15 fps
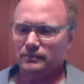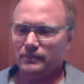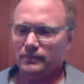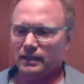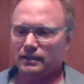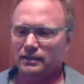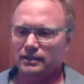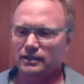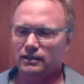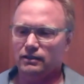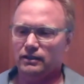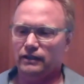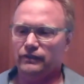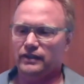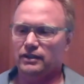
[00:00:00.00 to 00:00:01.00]
you know,
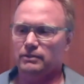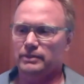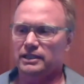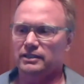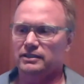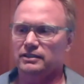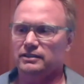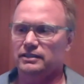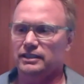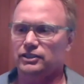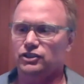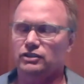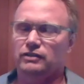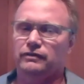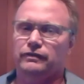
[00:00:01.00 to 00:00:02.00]
if they're being
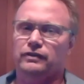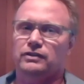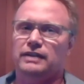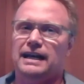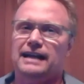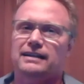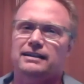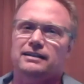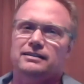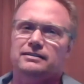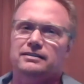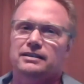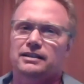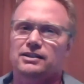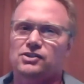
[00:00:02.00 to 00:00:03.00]
conditioned for that kind of
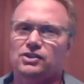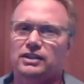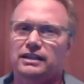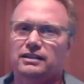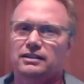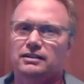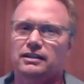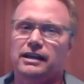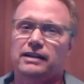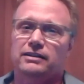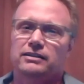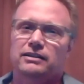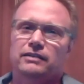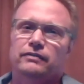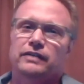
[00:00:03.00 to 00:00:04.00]
thing, it's like uh,
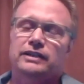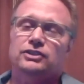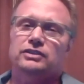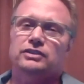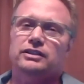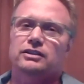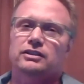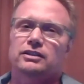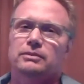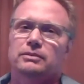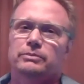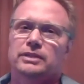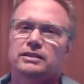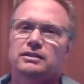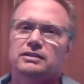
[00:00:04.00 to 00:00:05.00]
eventually they're going to
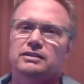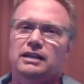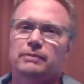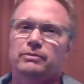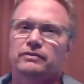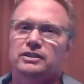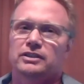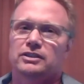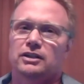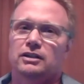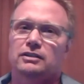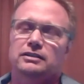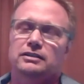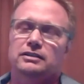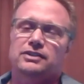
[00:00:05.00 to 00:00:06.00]
be the type of
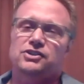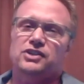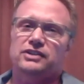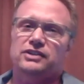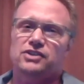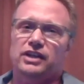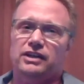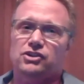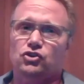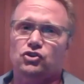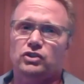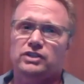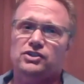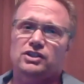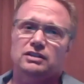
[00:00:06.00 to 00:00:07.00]
adult that sets
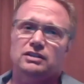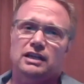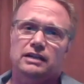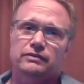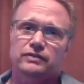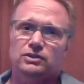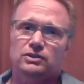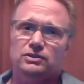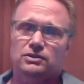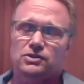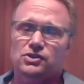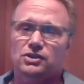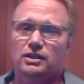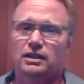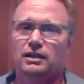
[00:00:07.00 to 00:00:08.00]
extrinsic life
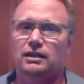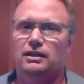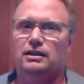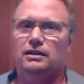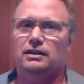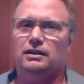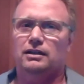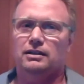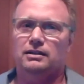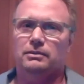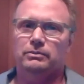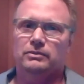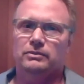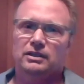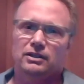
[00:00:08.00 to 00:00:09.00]
goals.
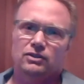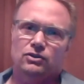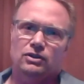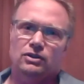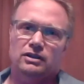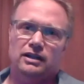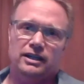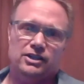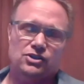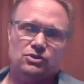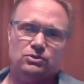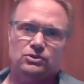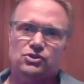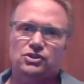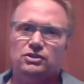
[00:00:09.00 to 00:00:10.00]
Um, or a high
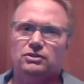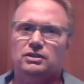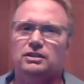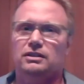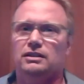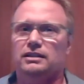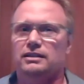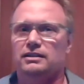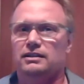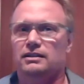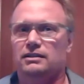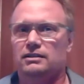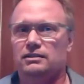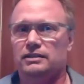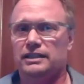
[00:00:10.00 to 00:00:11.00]
school student and,
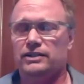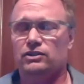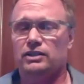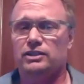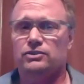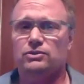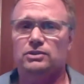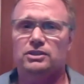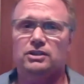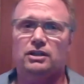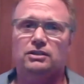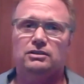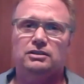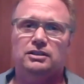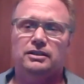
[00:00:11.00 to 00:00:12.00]
and later into
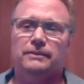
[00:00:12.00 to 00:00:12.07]
adulthood